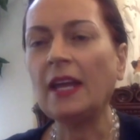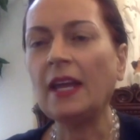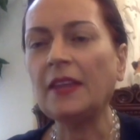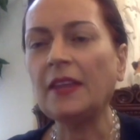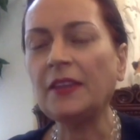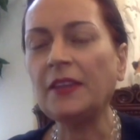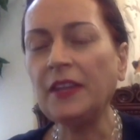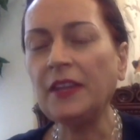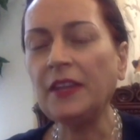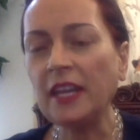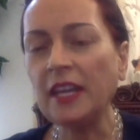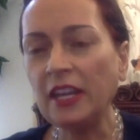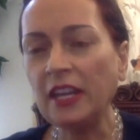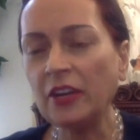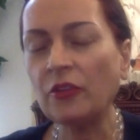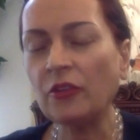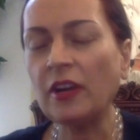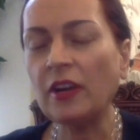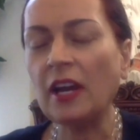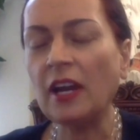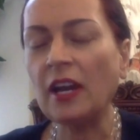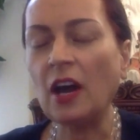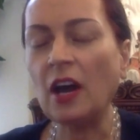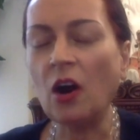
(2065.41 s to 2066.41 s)
the
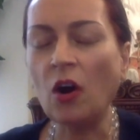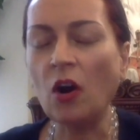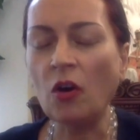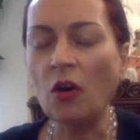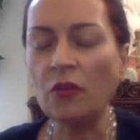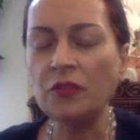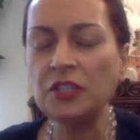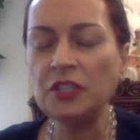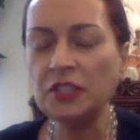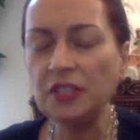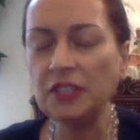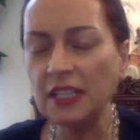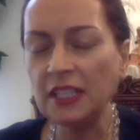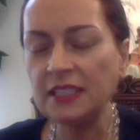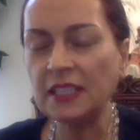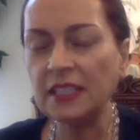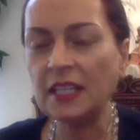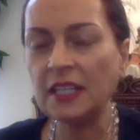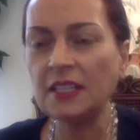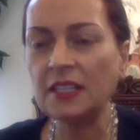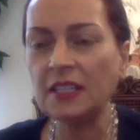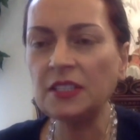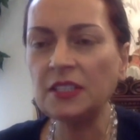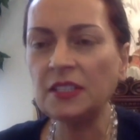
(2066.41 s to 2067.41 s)
area of
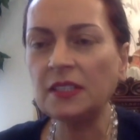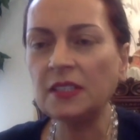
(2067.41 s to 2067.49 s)
genetic